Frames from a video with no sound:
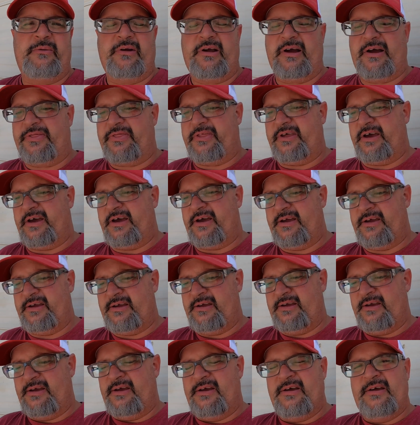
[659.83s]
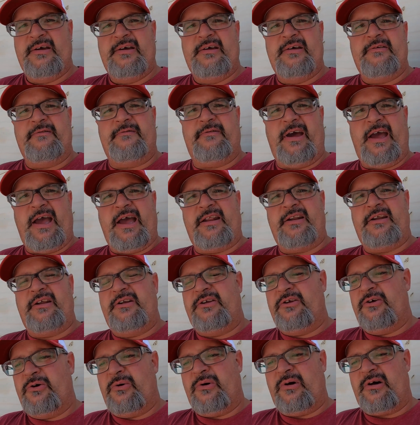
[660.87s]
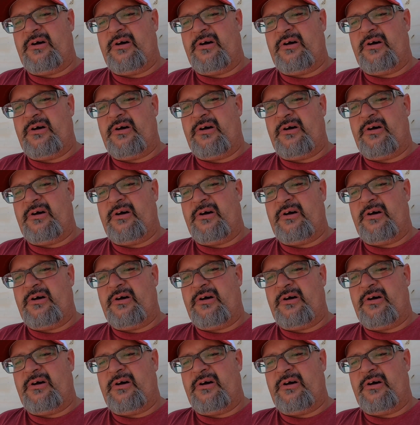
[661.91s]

We got the van to do